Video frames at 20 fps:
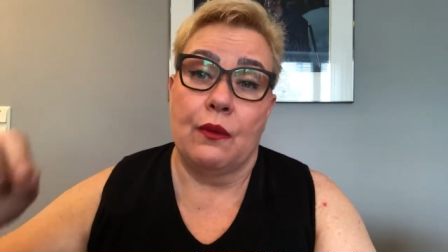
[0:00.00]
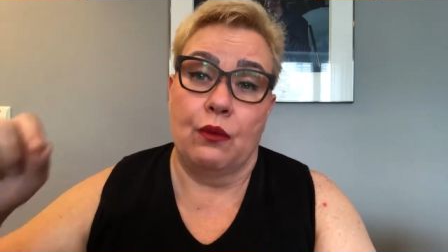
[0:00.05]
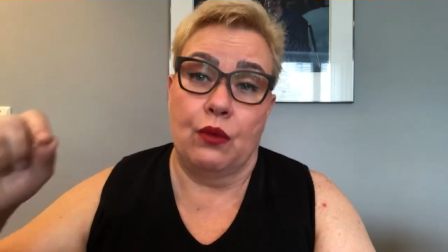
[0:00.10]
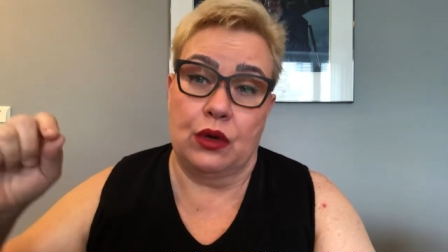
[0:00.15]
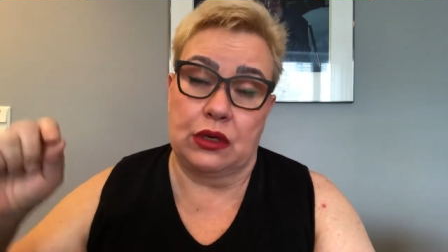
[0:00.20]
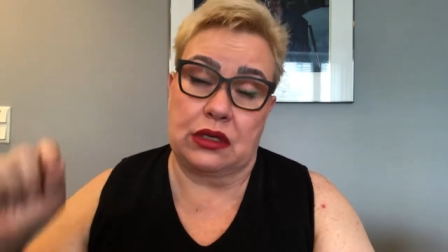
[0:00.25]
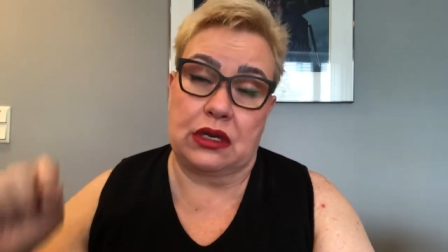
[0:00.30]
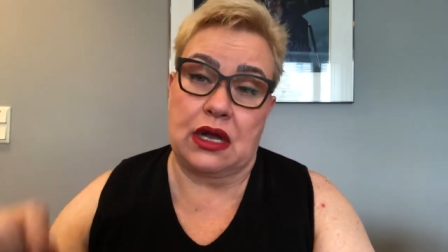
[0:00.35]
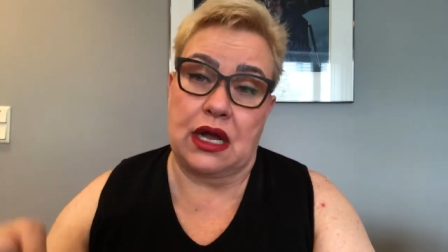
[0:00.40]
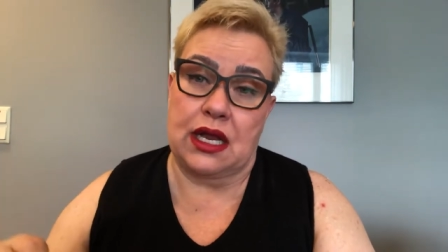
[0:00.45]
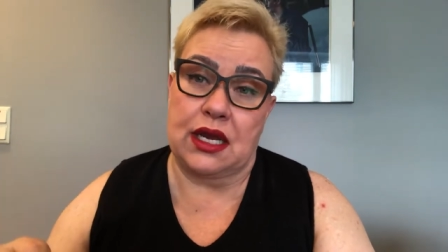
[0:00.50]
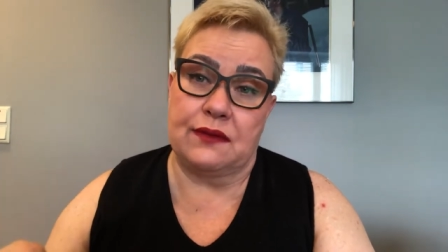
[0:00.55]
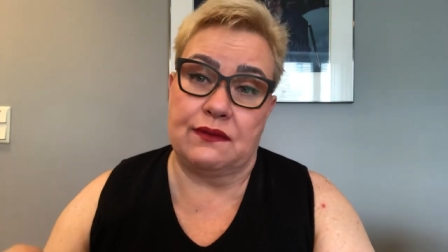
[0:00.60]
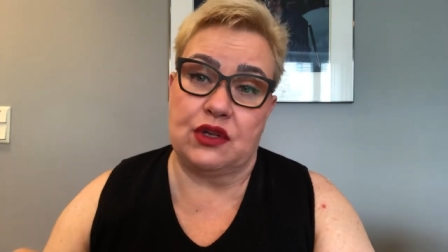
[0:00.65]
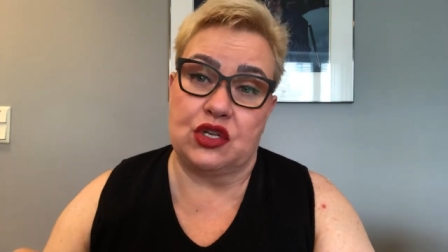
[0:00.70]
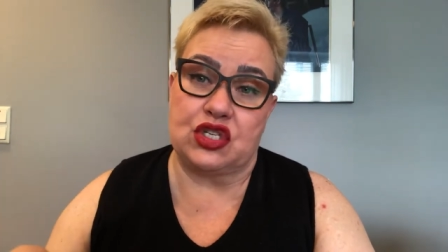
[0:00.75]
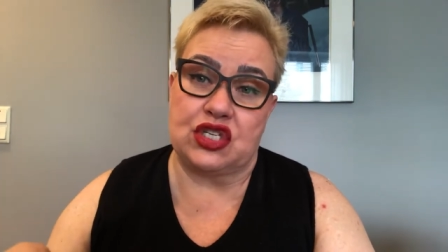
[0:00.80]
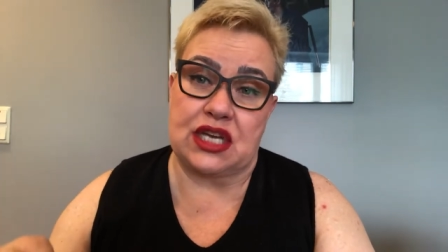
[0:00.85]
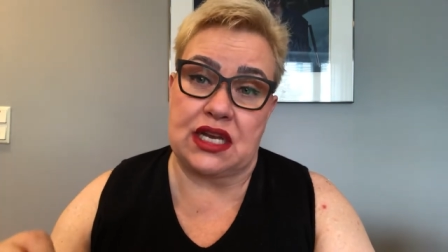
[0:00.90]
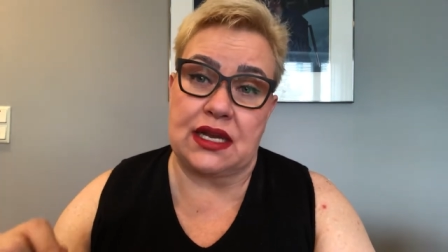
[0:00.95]
what kind of
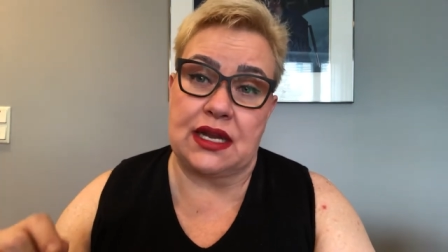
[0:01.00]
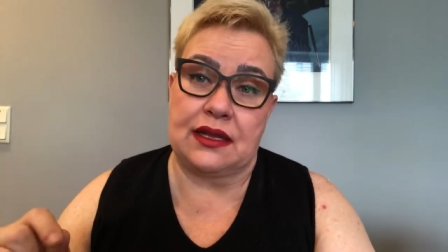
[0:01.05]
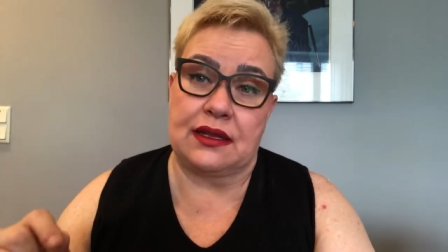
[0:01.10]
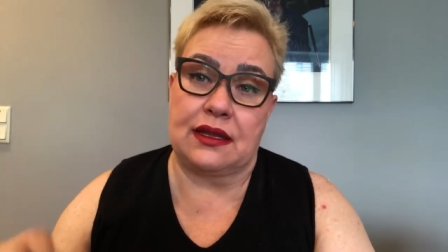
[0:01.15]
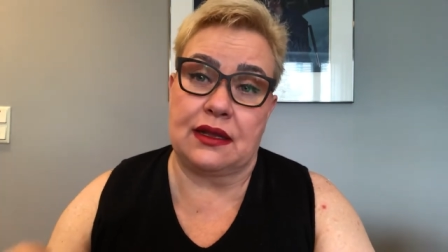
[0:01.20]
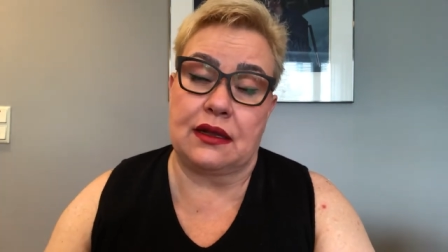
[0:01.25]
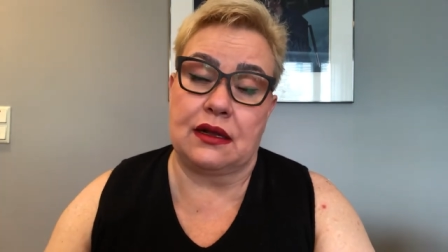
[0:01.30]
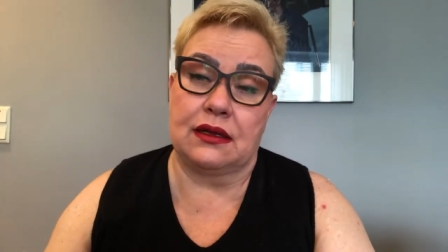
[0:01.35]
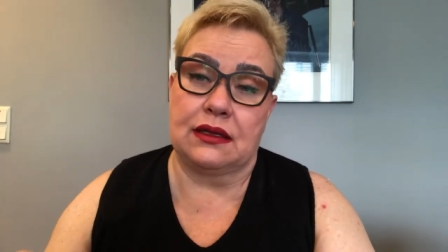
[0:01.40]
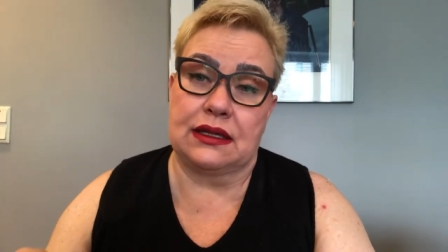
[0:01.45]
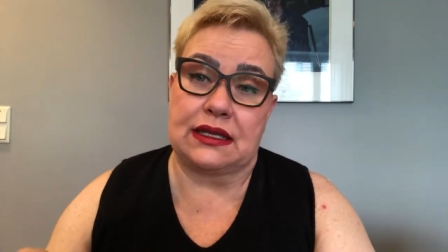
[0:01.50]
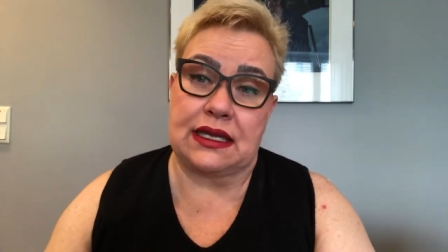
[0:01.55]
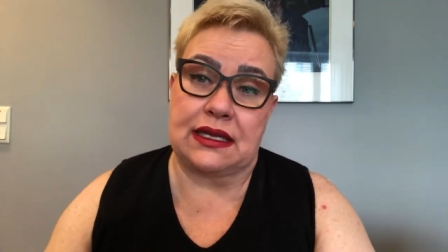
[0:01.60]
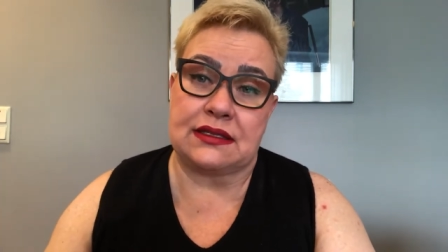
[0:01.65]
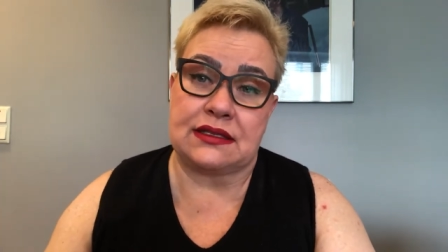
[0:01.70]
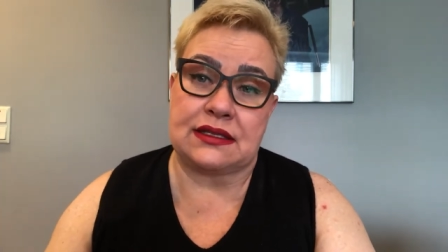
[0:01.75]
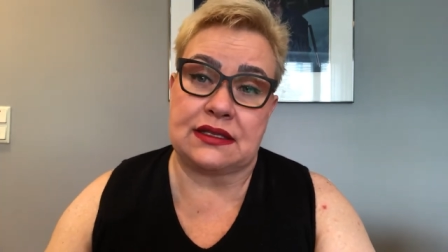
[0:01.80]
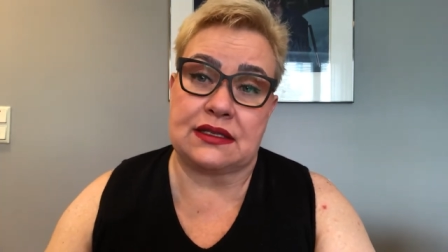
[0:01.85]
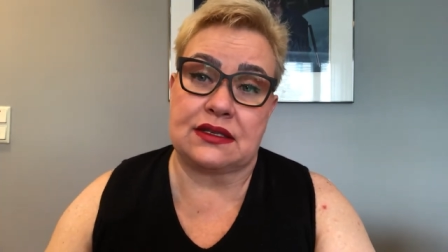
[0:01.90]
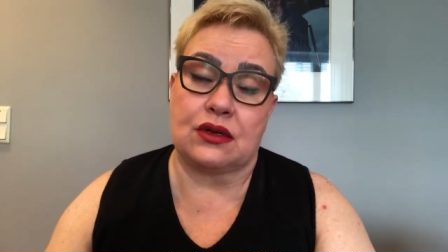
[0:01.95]
a genetical
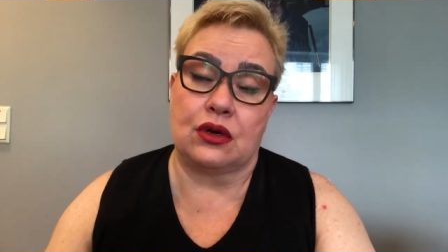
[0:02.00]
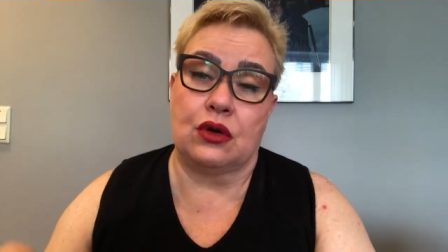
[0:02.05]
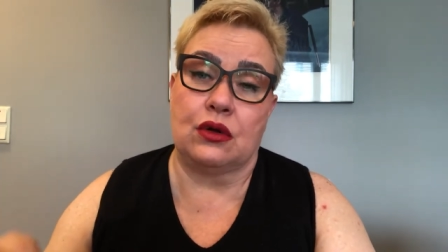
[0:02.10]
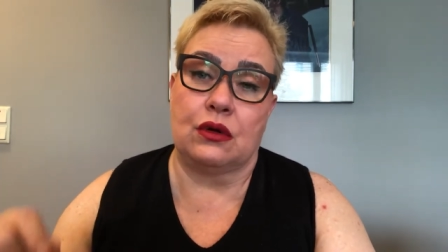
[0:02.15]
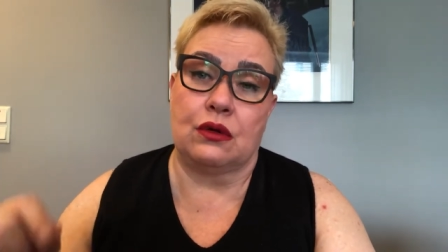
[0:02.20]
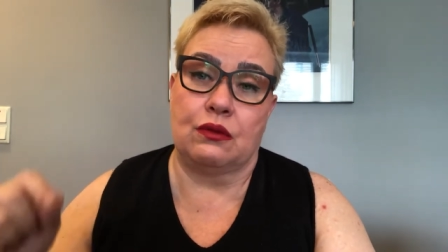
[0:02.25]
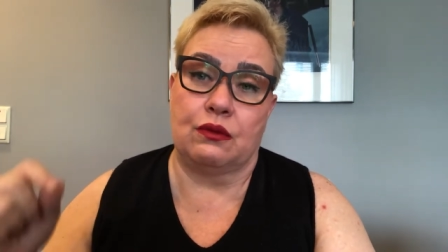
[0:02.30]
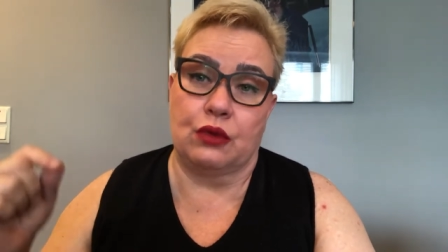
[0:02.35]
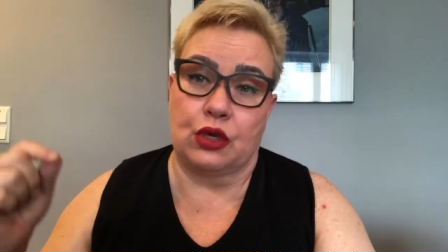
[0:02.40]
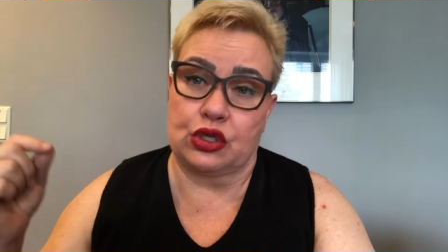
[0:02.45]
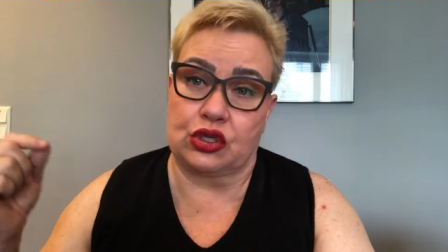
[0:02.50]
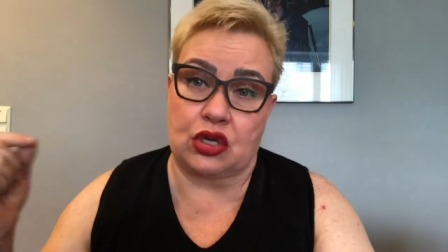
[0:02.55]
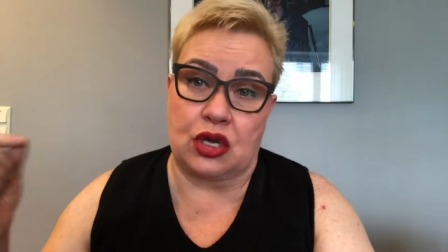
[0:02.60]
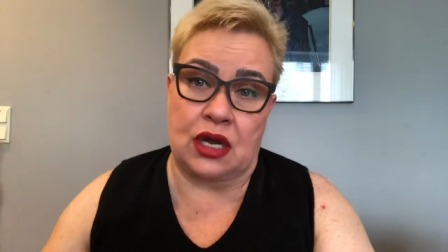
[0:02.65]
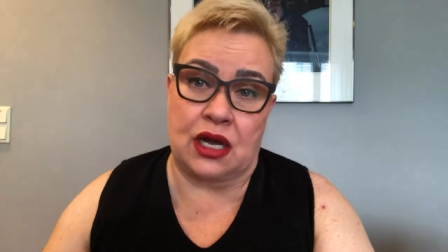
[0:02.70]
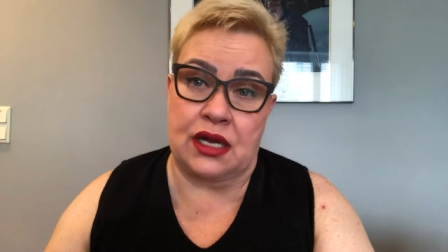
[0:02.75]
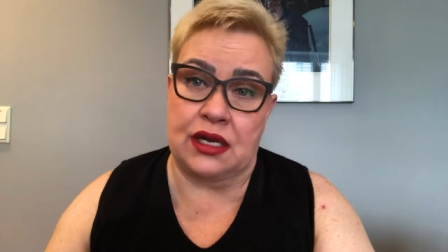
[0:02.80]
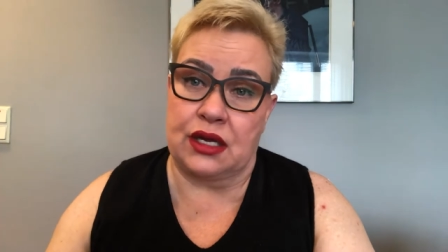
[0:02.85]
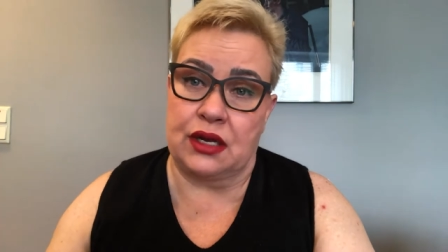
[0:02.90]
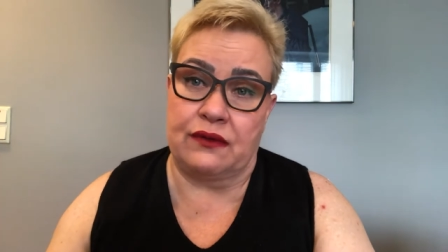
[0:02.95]
tests or what
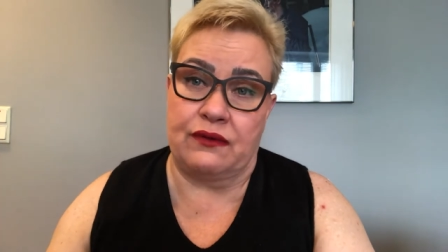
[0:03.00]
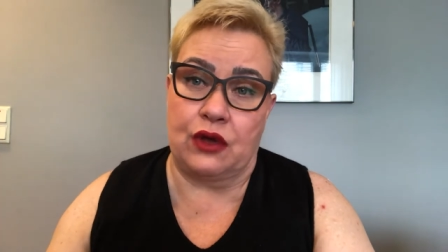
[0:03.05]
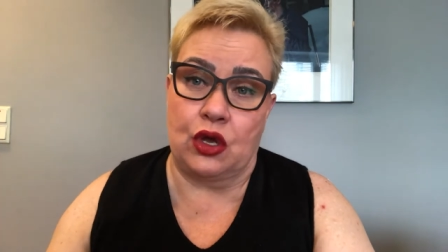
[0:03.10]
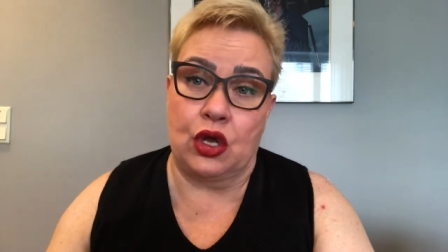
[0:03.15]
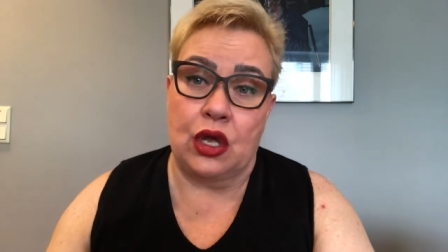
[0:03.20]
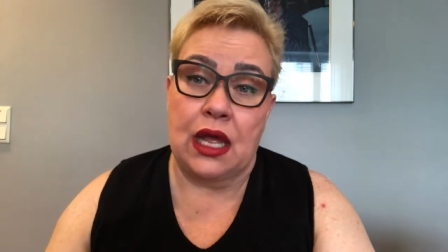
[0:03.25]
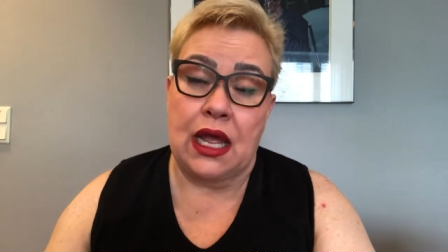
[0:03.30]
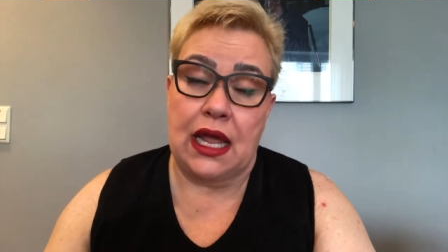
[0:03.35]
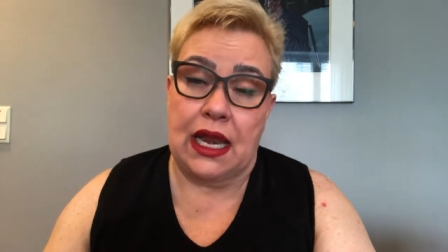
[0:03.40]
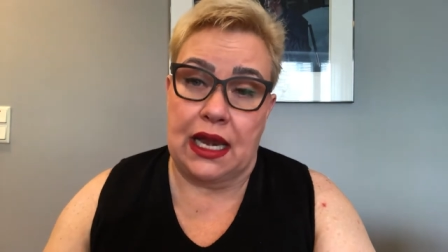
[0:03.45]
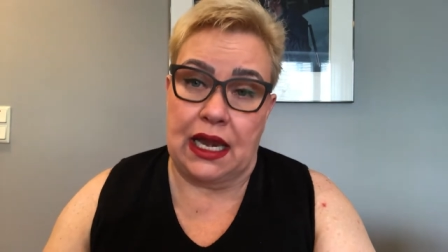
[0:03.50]
kind of a